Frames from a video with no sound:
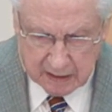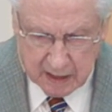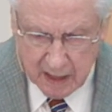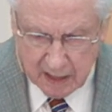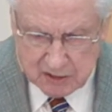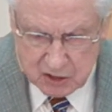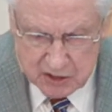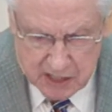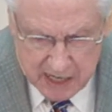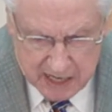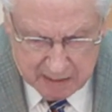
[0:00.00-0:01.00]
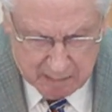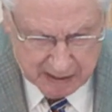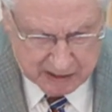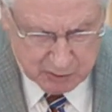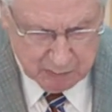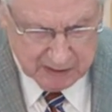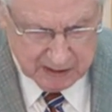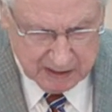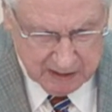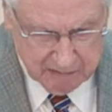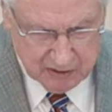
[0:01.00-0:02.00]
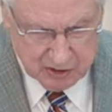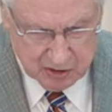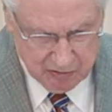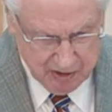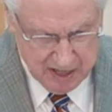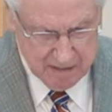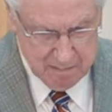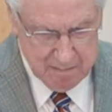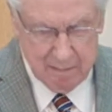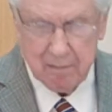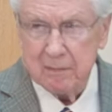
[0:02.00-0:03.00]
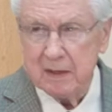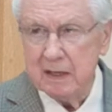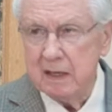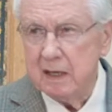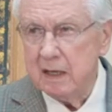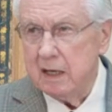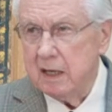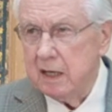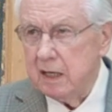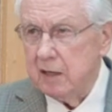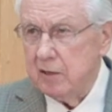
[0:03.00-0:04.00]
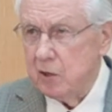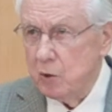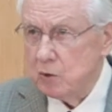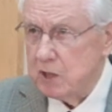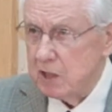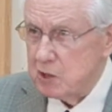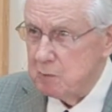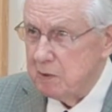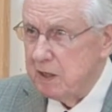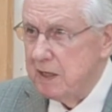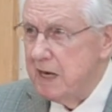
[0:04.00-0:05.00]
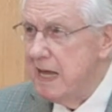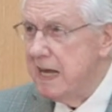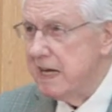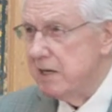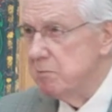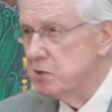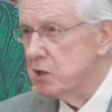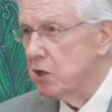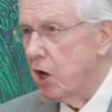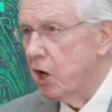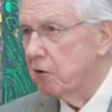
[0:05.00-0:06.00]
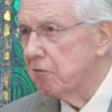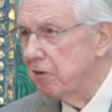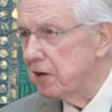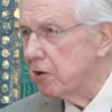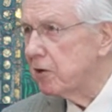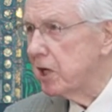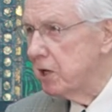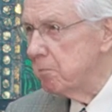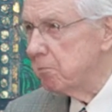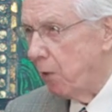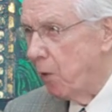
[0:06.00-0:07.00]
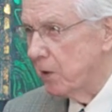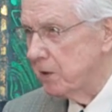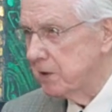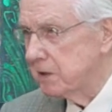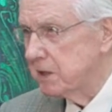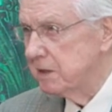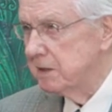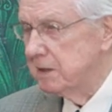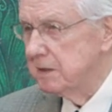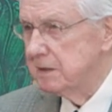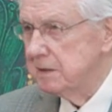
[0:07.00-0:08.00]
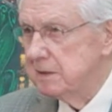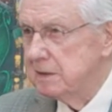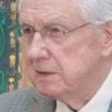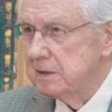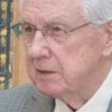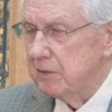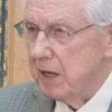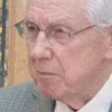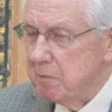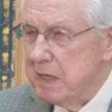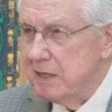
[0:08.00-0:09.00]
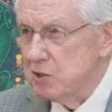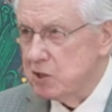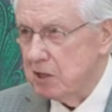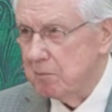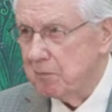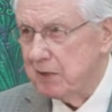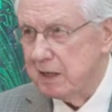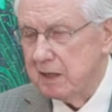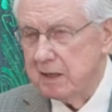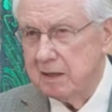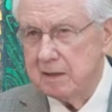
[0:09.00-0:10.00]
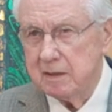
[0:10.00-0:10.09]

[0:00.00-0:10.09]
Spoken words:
God's name has been given to them. In the Old Testament, names are very important. They mean something.